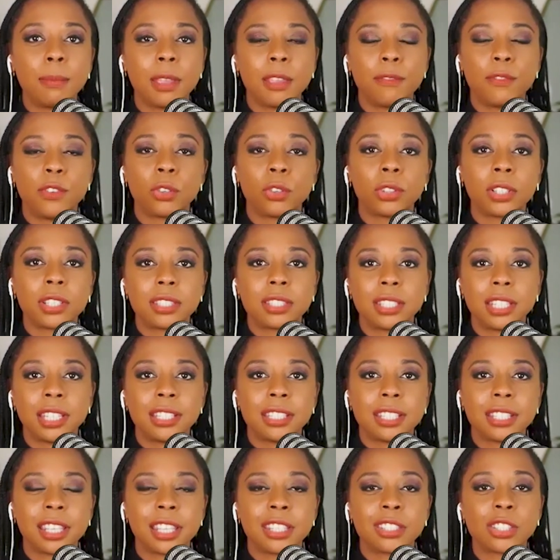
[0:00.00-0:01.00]
If you're listening
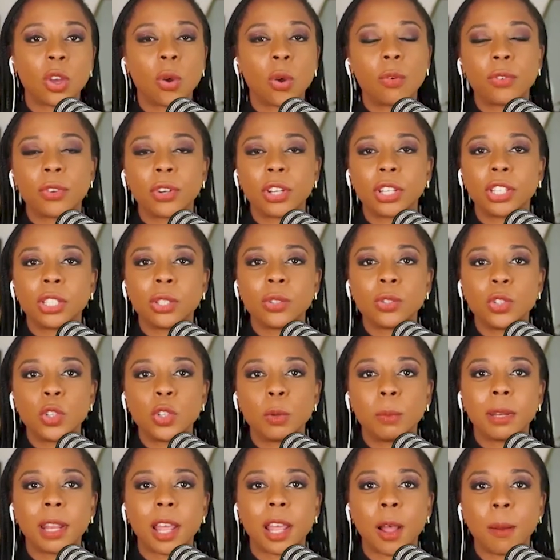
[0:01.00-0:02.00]
to this, go over to
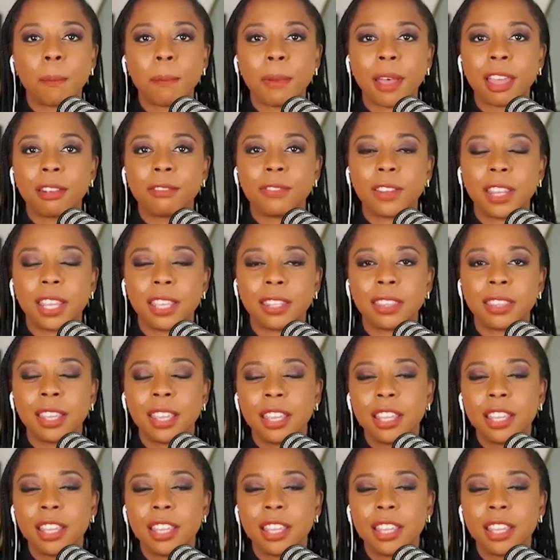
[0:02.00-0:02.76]
YouTube and help Bad Faith